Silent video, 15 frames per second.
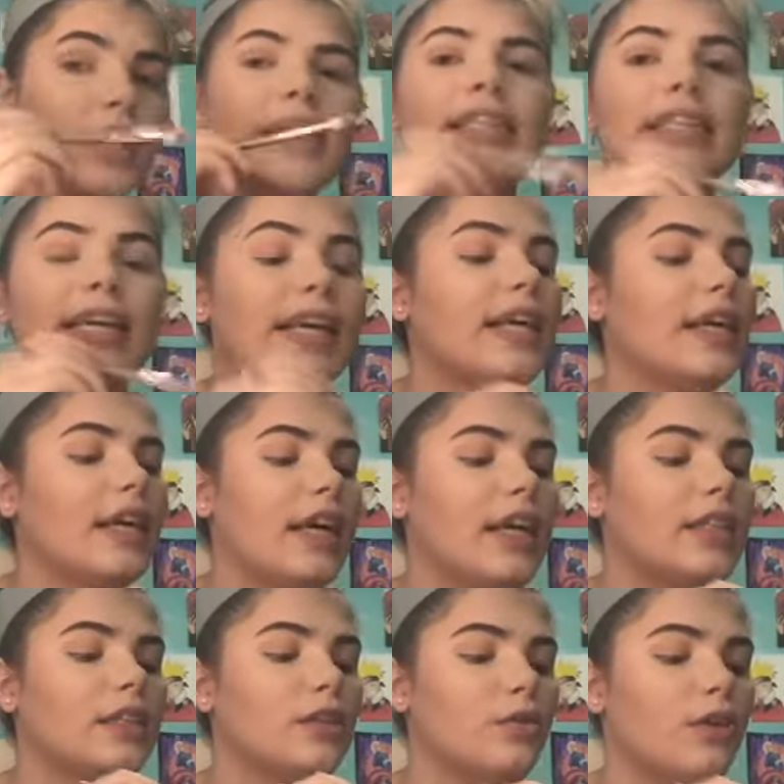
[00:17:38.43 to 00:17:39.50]
dig
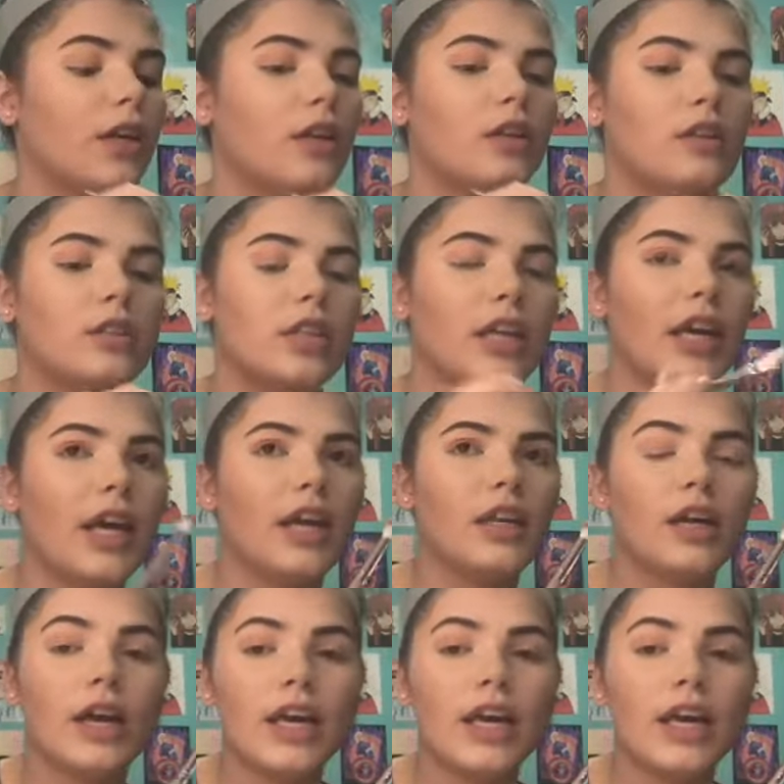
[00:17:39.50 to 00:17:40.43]
into it to get